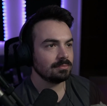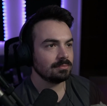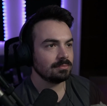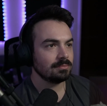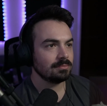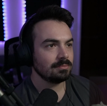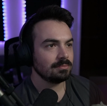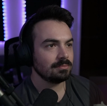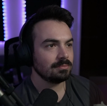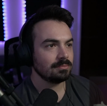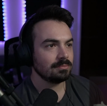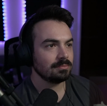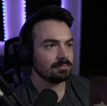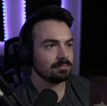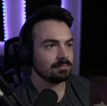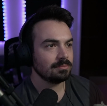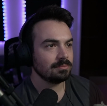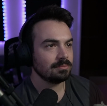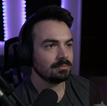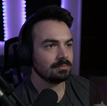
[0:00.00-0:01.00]

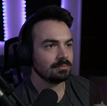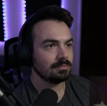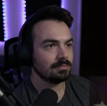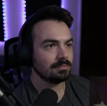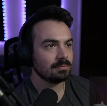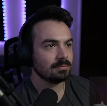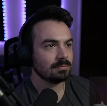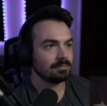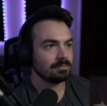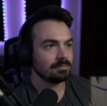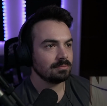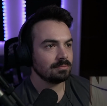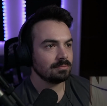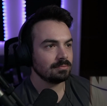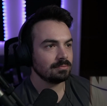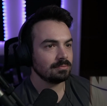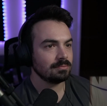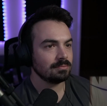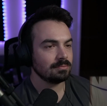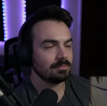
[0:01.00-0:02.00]

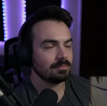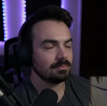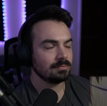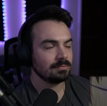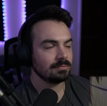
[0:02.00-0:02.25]
(silence)